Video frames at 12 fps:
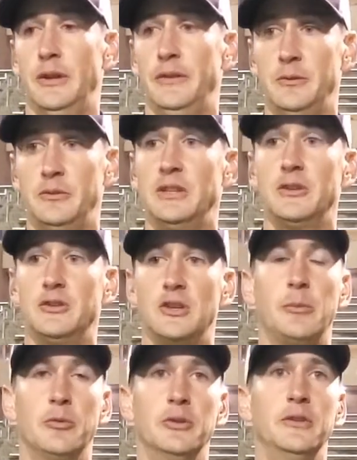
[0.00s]
I think we did a good
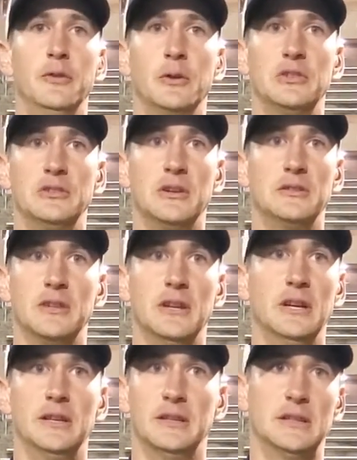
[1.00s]
job of really focusing on
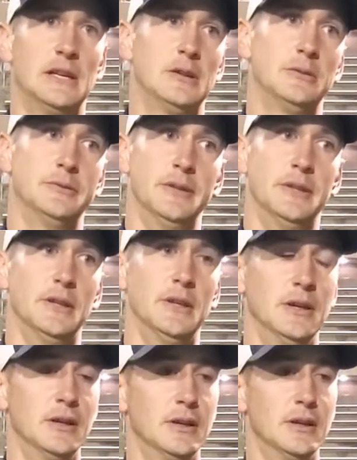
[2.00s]
tonight, and now.
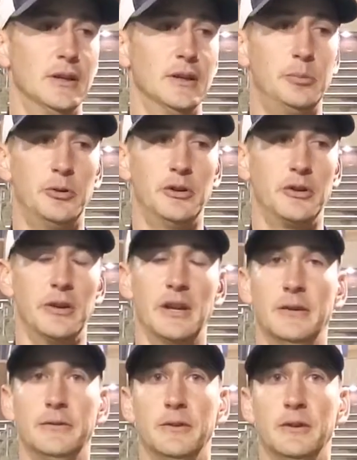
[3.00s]
They put in a great
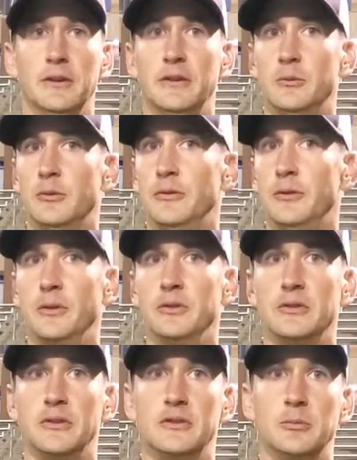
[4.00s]
effort, and then we'll
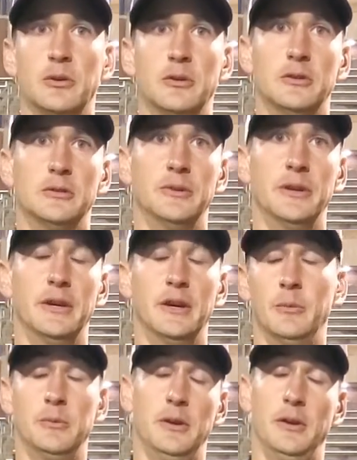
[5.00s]
focus on tomorrow,
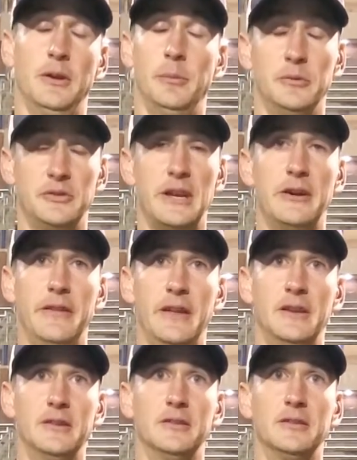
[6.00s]
Saturday
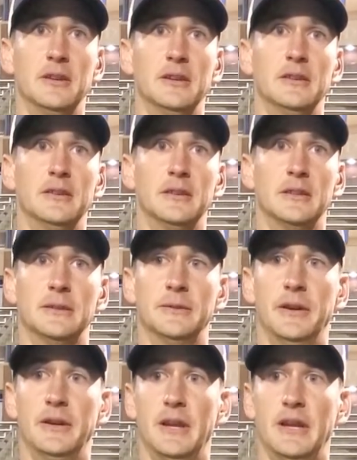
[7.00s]
that is, and
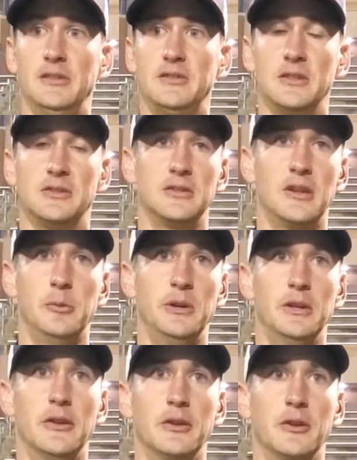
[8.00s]
Hastings, because that'll be
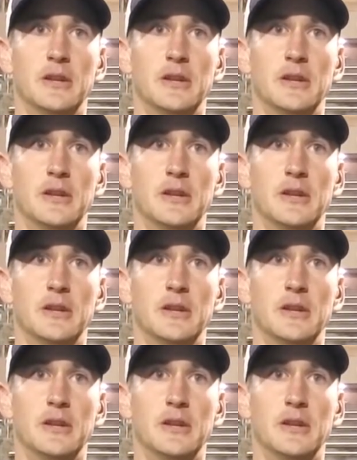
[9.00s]
another